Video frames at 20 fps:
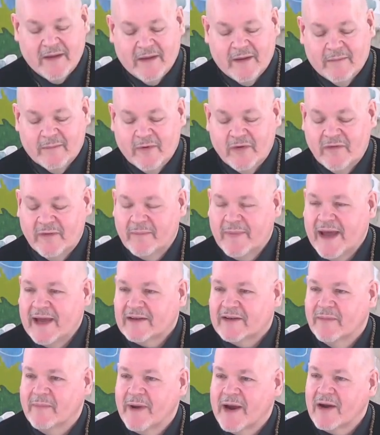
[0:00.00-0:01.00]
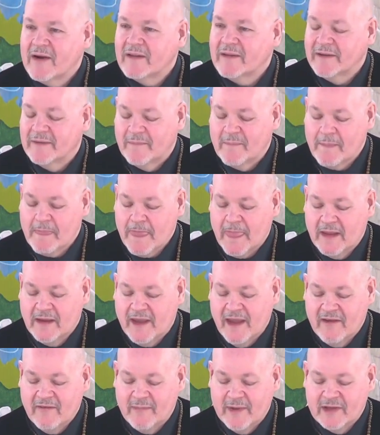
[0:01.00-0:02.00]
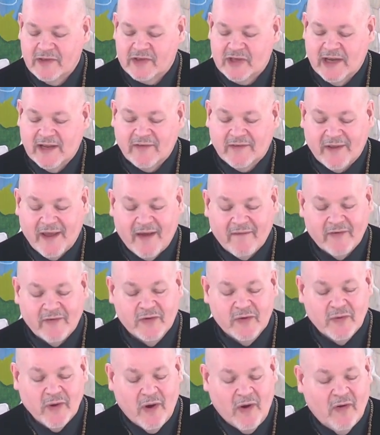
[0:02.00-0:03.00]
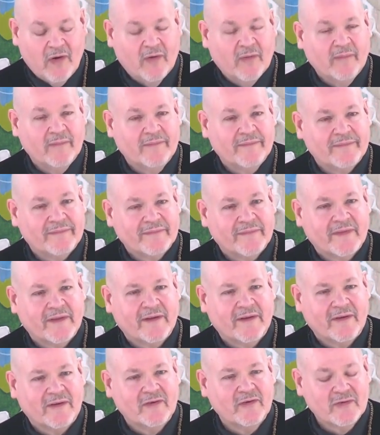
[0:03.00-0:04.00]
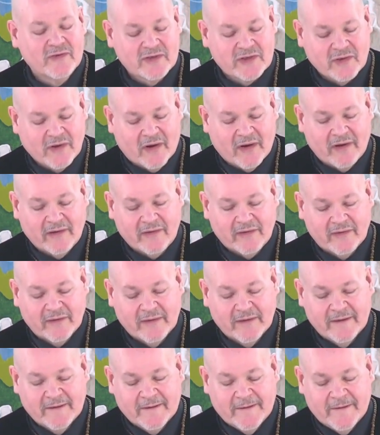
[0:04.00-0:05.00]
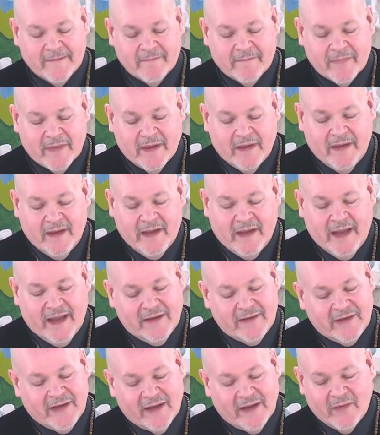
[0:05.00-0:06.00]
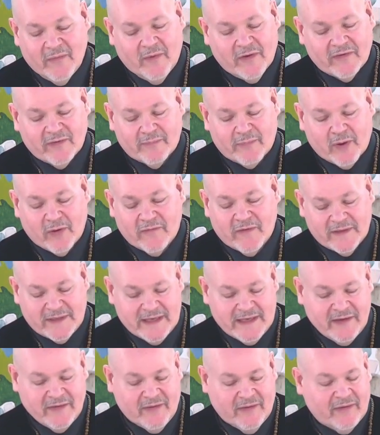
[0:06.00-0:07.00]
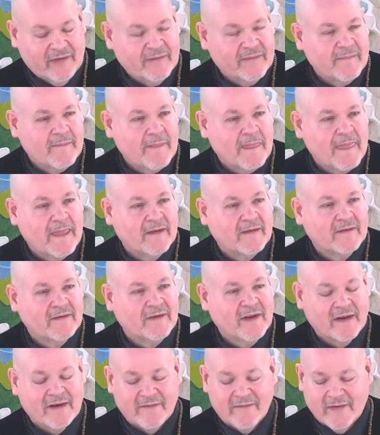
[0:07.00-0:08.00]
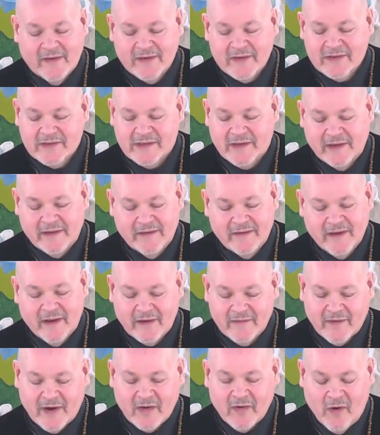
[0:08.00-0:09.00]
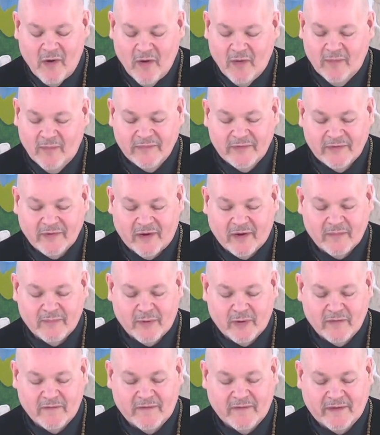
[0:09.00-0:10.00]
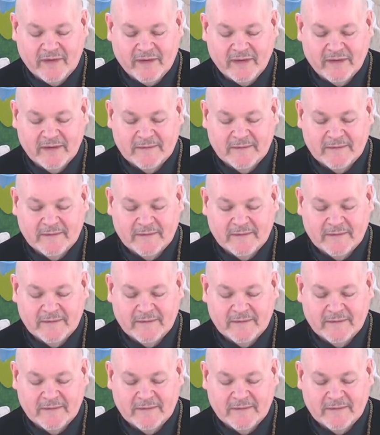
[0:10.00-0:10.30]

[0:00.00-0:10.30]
Moving back to Maryland gave me a chance to have a new home, a new start. And yet it wasn't perfect either. None of us and none of our homes are perfect.